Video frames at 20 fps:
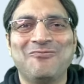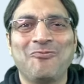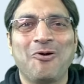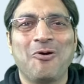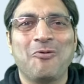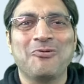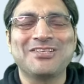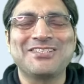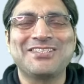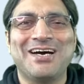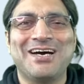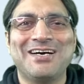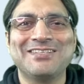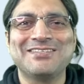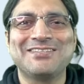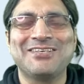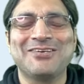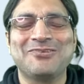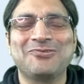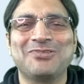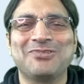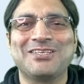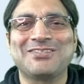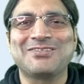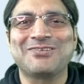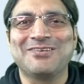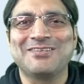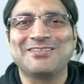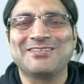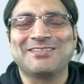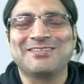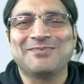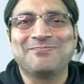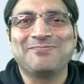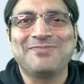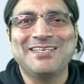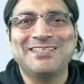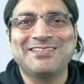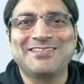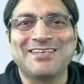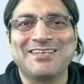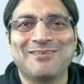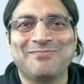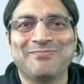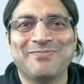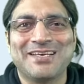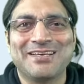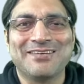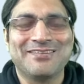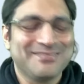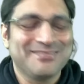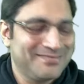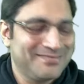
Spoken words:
What's the answer to this question? Please tell me.